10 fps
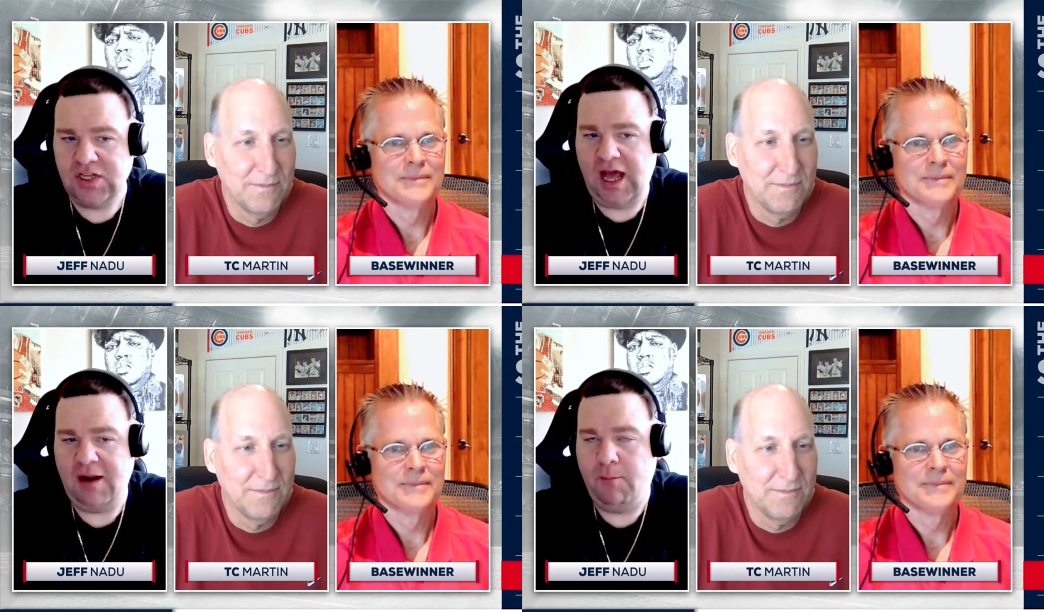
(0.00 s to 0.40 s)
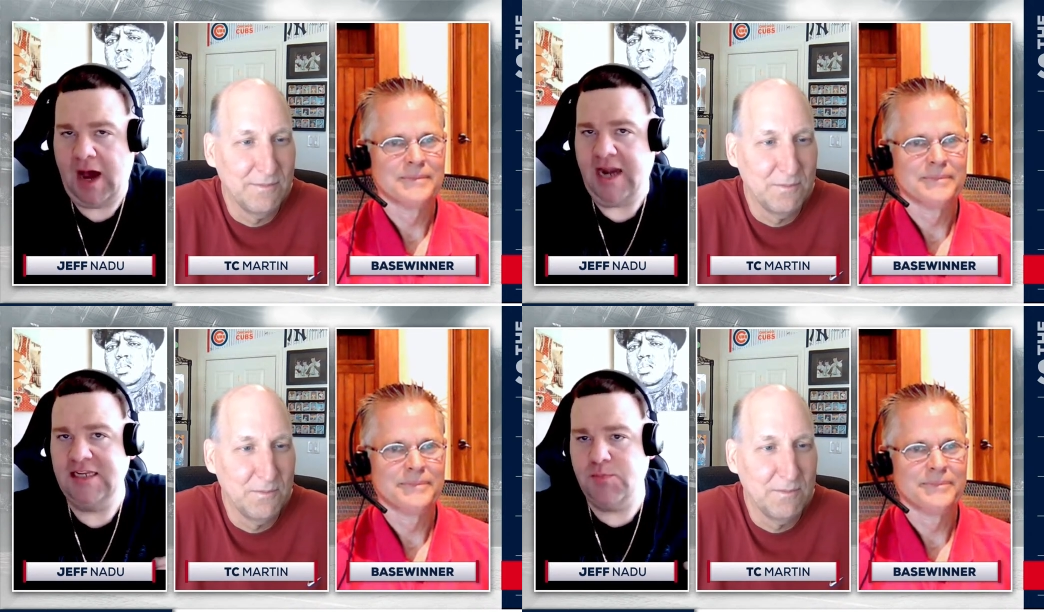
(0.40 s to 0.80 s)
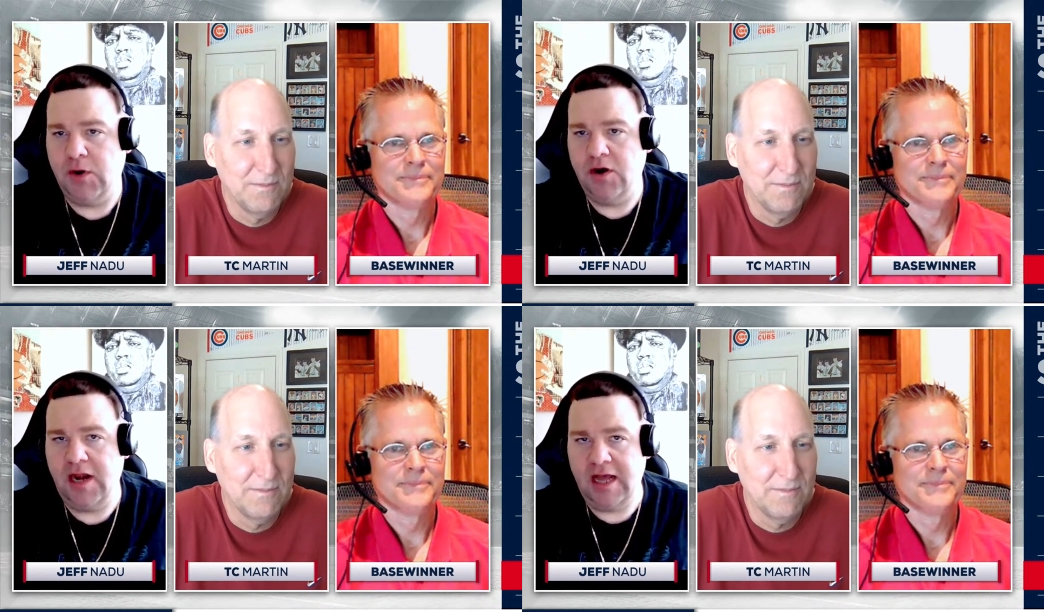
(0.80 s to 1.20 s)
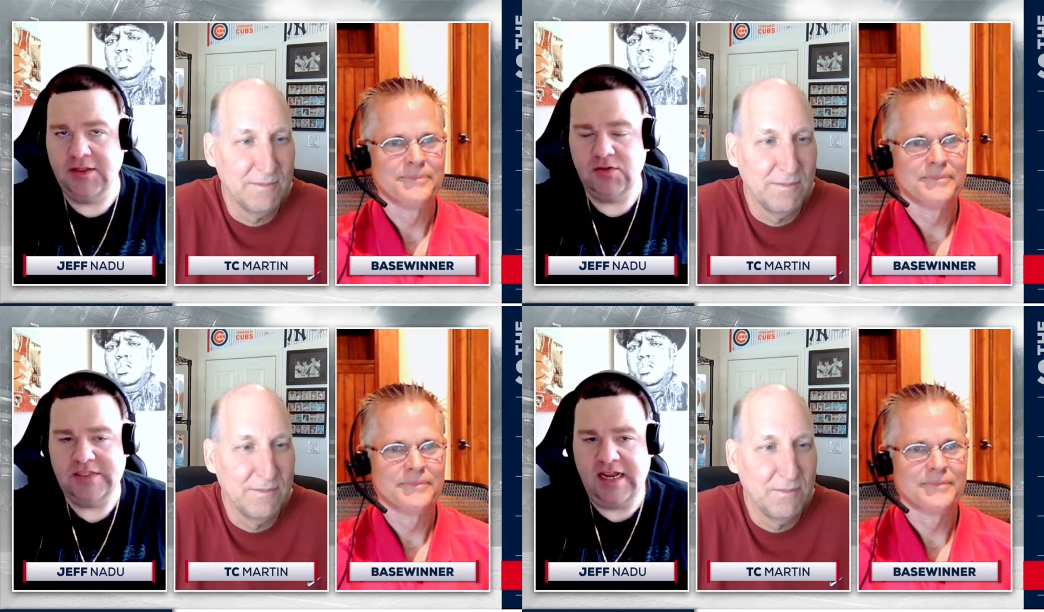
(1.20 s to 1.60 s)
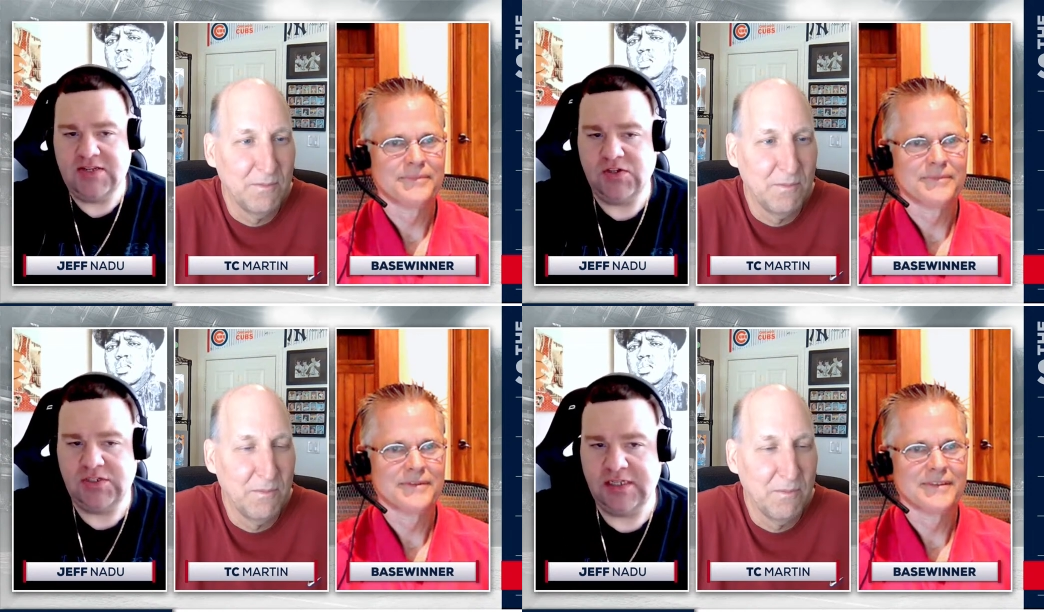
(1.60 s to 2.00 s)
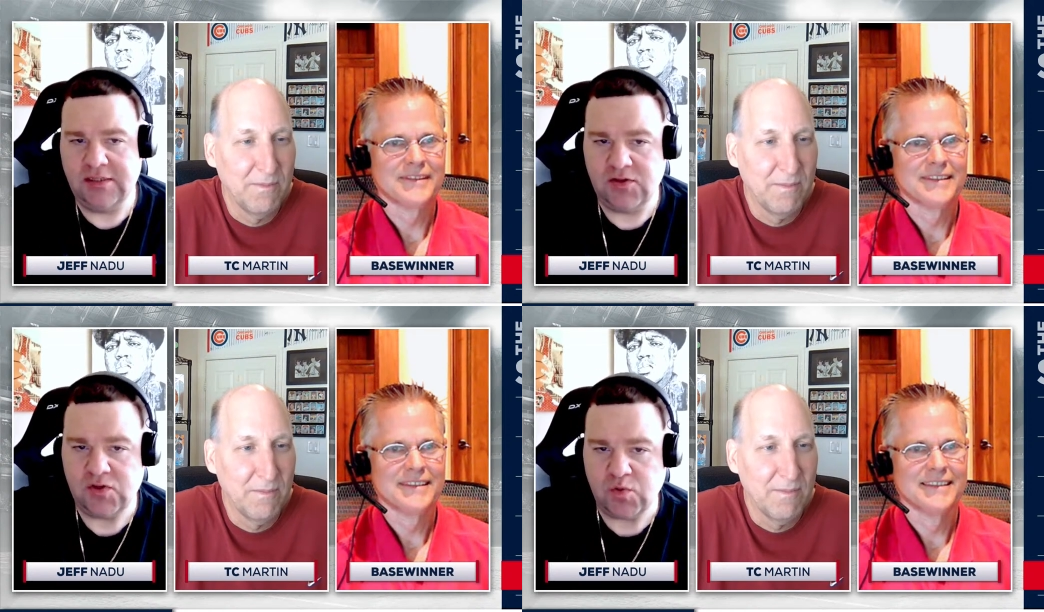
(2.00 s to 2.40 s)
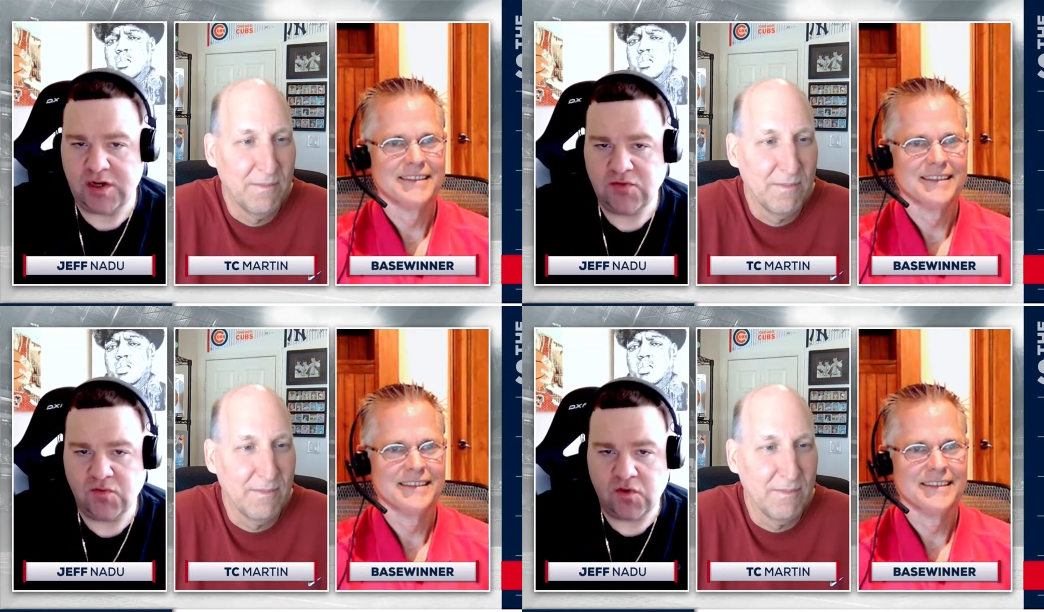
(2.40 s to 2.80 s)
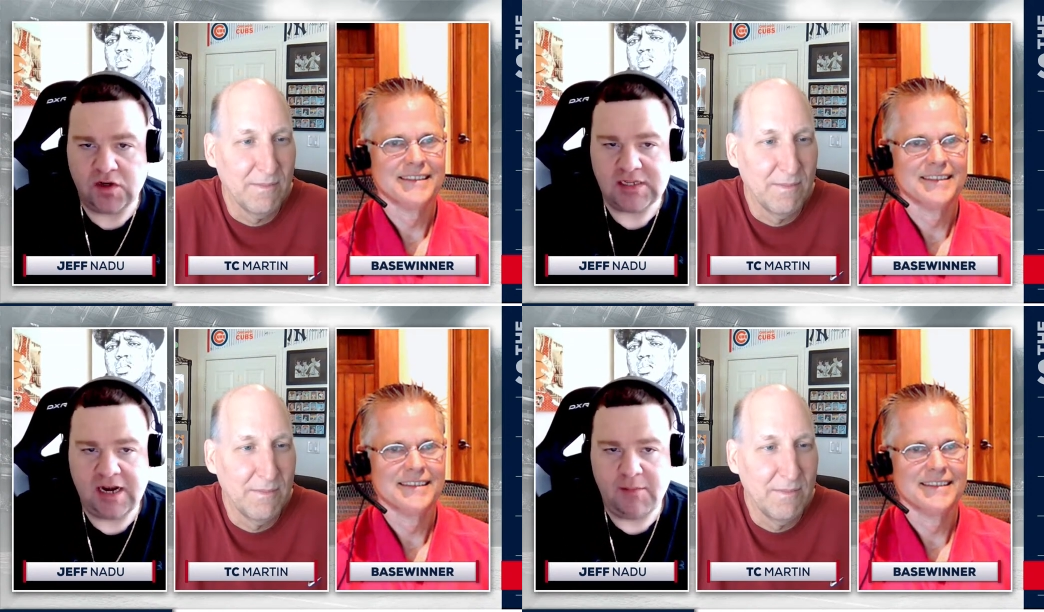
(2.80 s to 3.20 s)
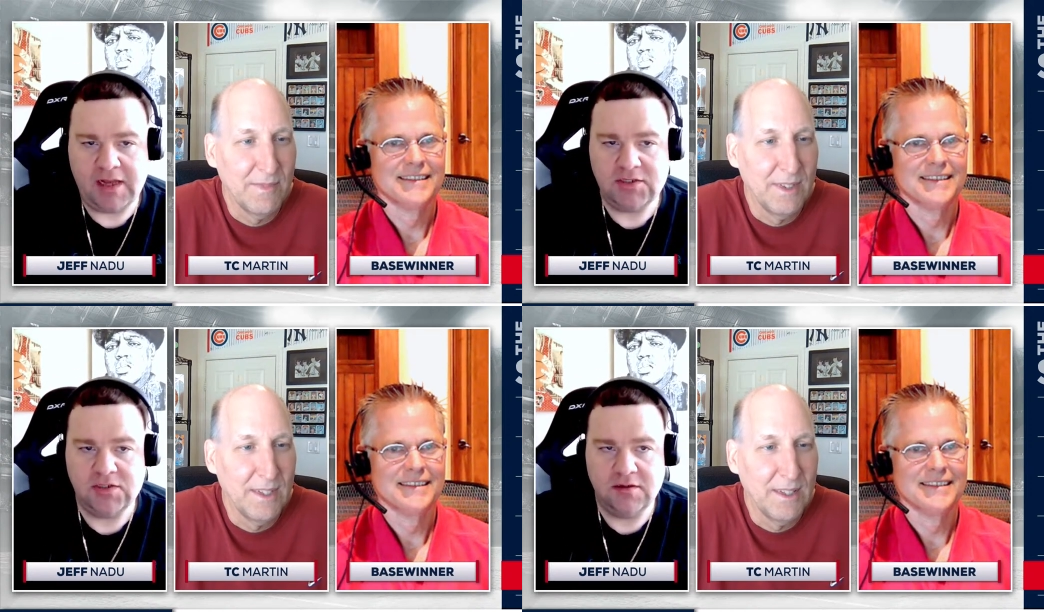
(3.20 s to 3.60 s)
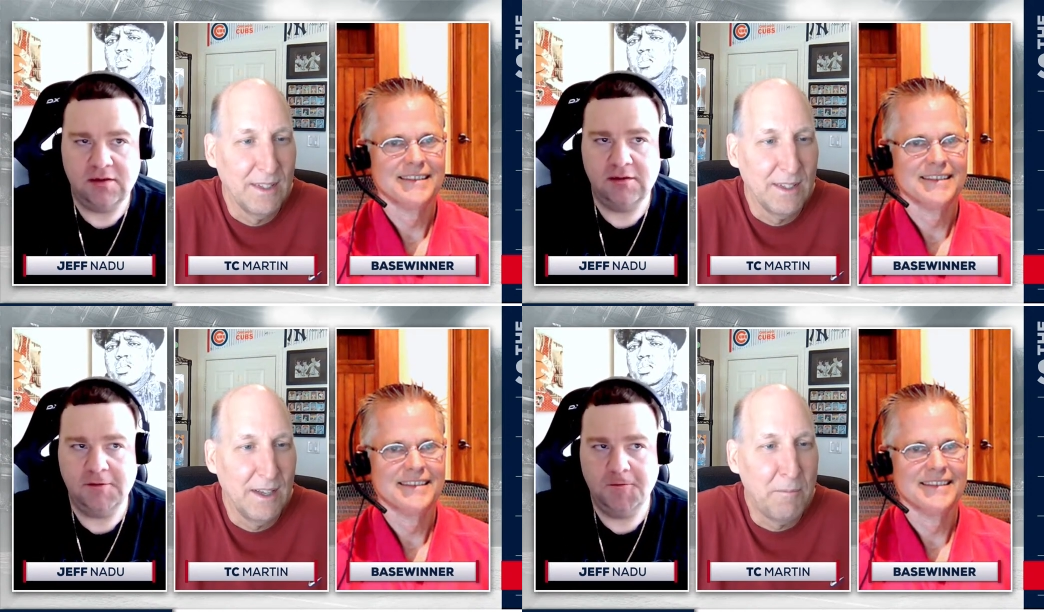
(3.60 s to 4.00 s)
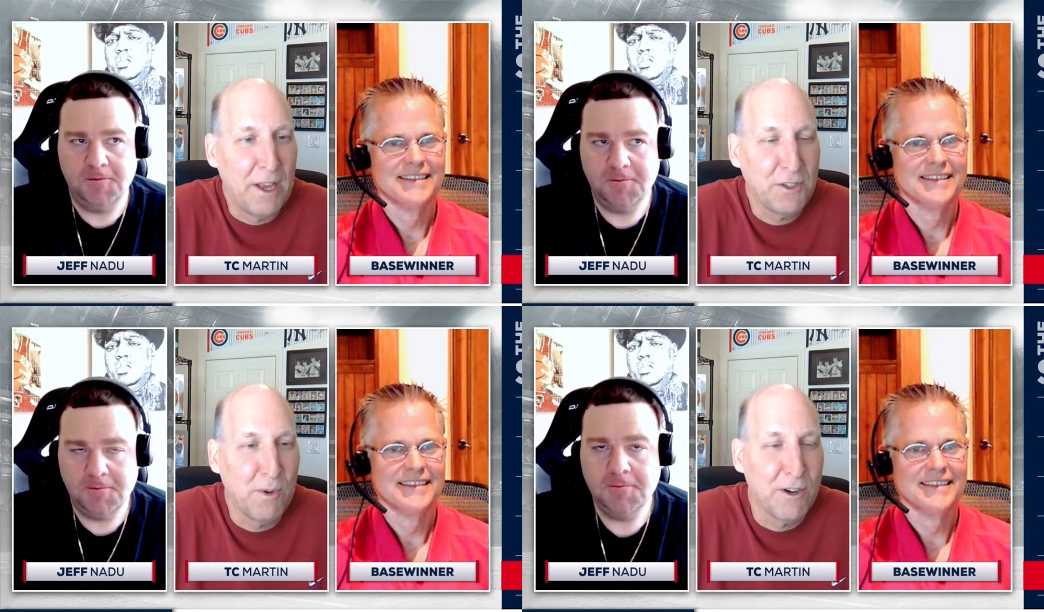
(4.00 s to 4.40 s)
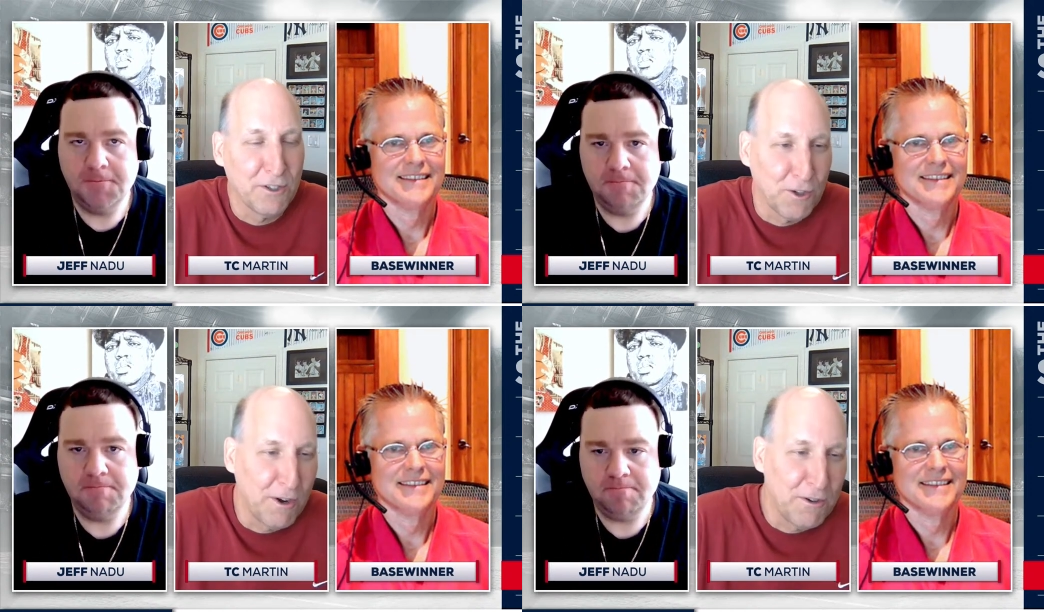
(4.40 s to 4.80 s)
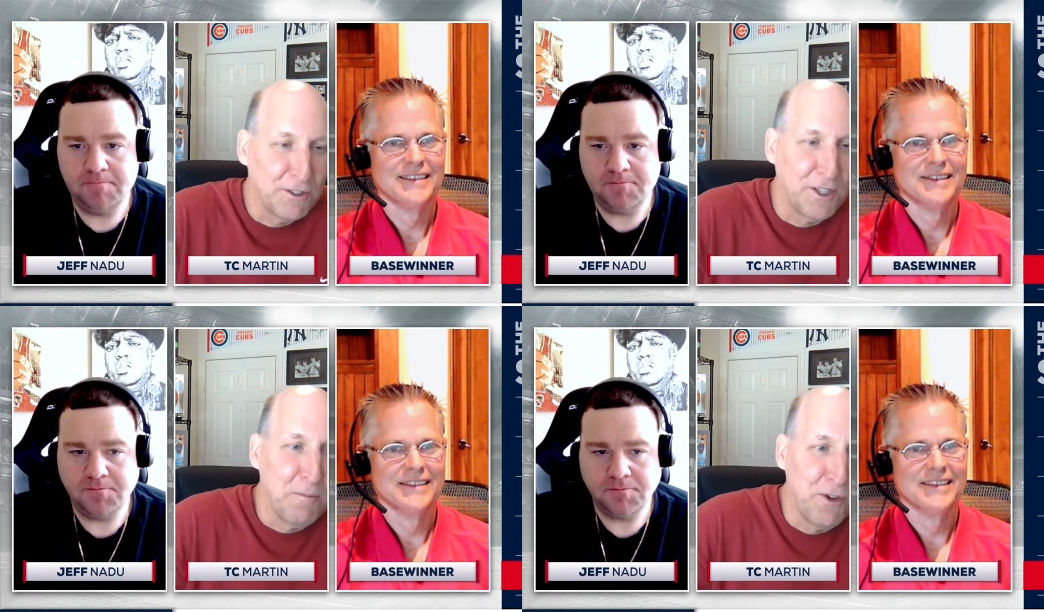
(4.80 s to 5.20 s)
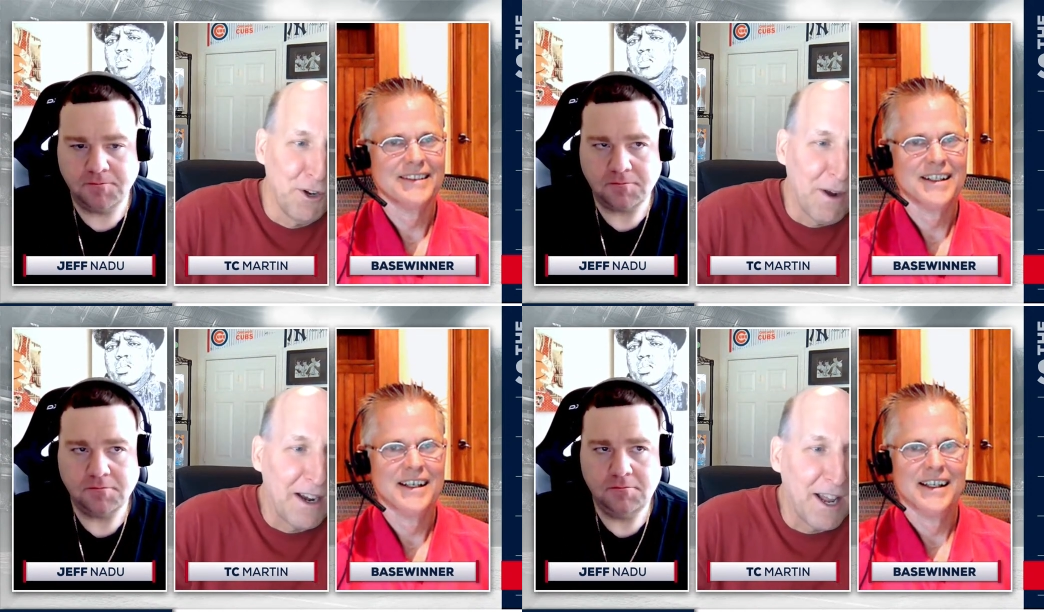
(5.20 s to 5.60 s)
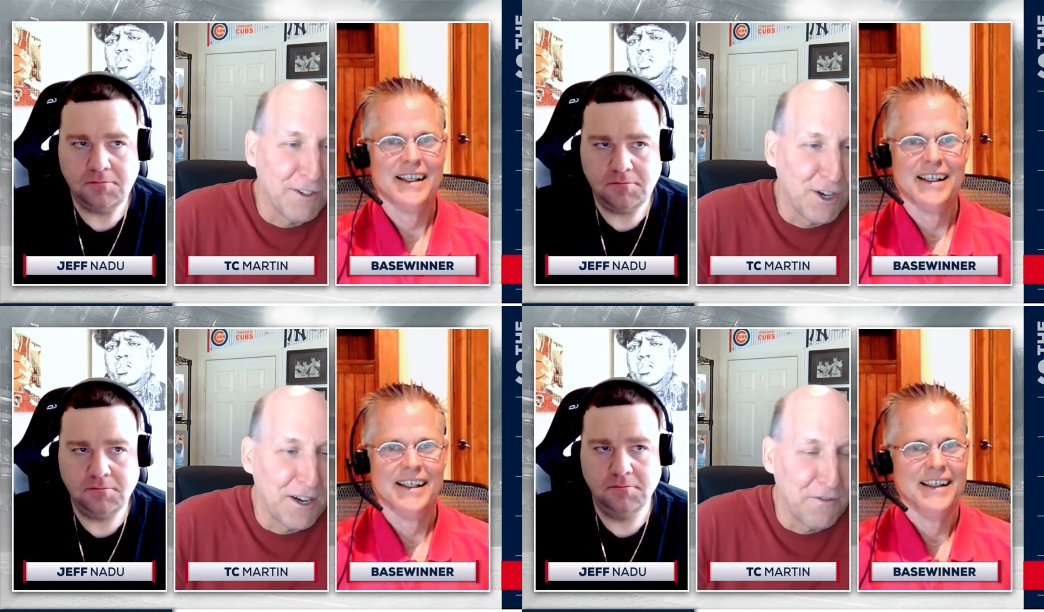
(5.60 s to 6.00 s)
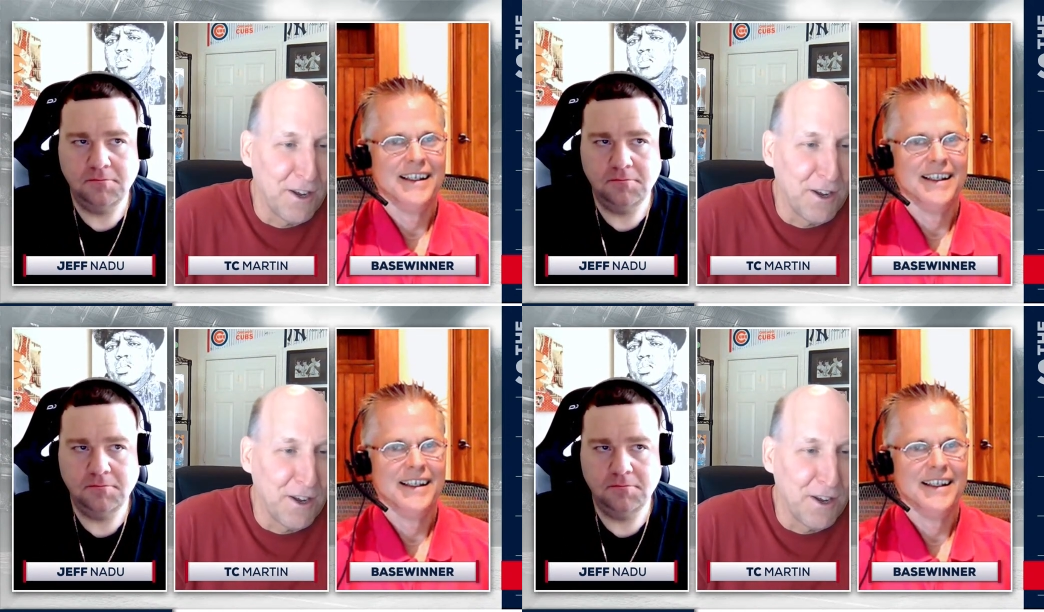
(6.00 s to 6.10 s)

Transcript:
Speaker 1: a lot of bodies buried out in those deserts and in those reservoirs, I'd imagine.
Speaker 2: BaseWinner is going to his computer right now trying to